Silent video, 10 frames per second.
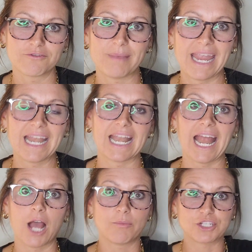made and
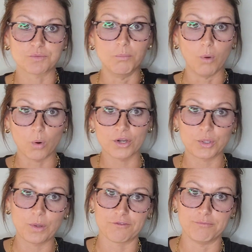how much more
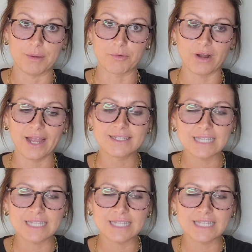you have memorized.